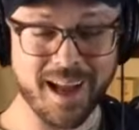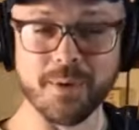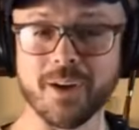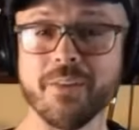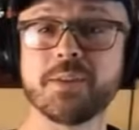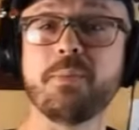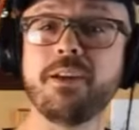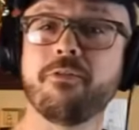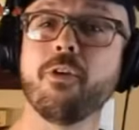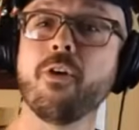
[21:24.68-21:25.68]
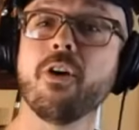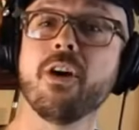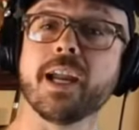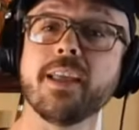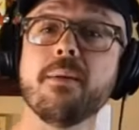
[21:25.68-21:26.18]
I'm going to call this beat
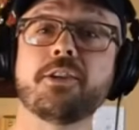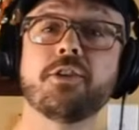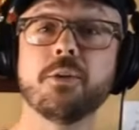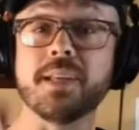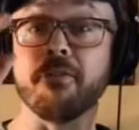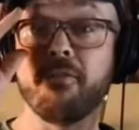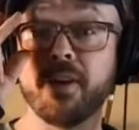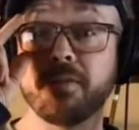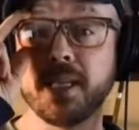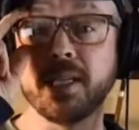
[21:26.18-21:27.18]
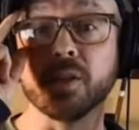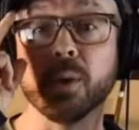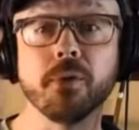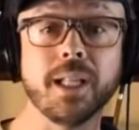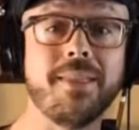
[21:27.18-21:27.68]
4. Again, the metronome's at 50, so
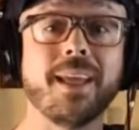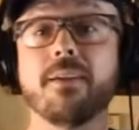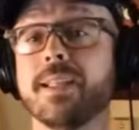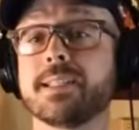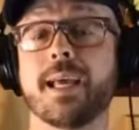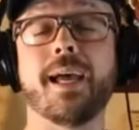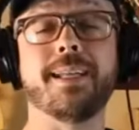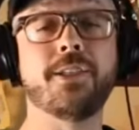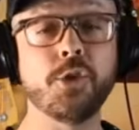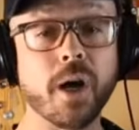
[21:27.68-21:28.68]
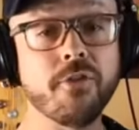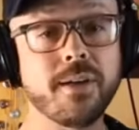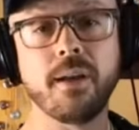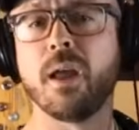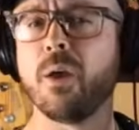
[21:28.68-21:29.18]
we're really thinking this at
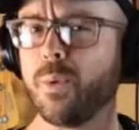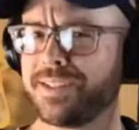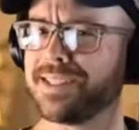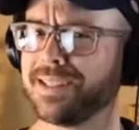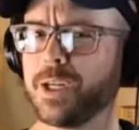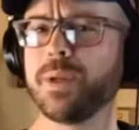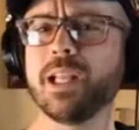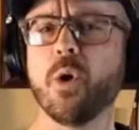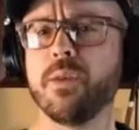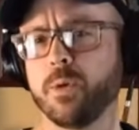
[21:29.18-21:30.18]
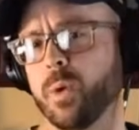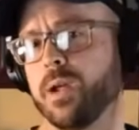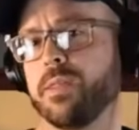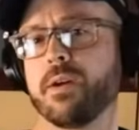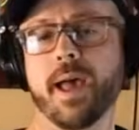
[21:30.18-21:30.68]
200, which is a little bit lower than
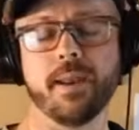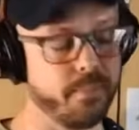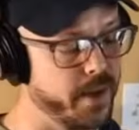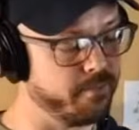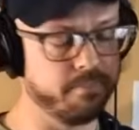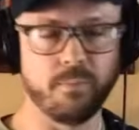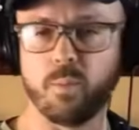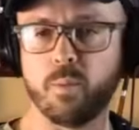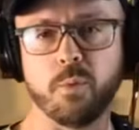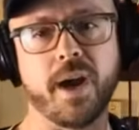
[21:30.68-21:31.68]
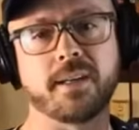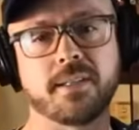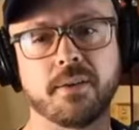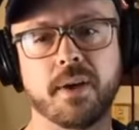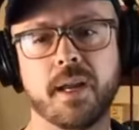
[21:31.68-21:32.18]
where they're at, but we're
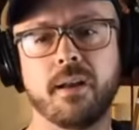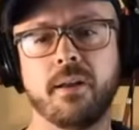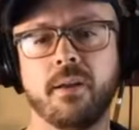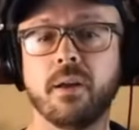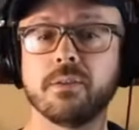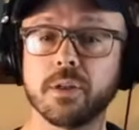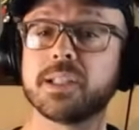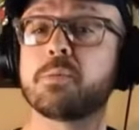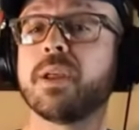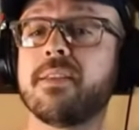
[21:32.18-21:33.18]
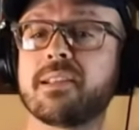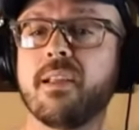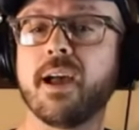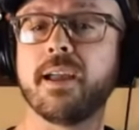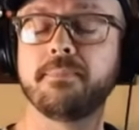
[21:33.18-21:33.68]
practicing, right? So let's play this
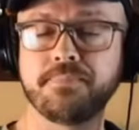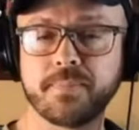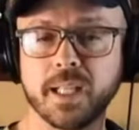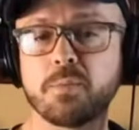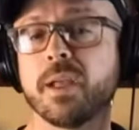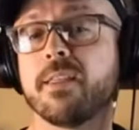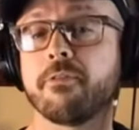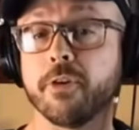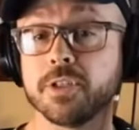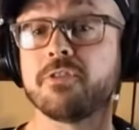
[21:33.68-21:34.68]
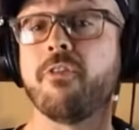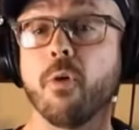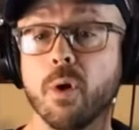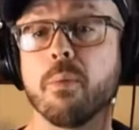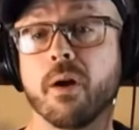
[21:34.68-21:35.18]
line. Let's play the first
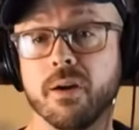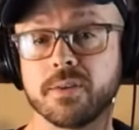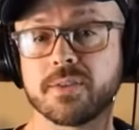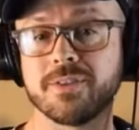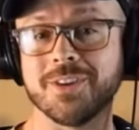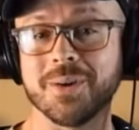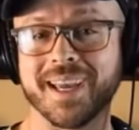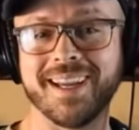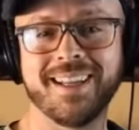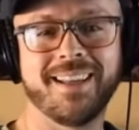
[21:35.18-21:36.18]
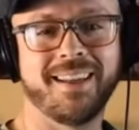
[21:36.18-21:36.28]
4 bars, okay?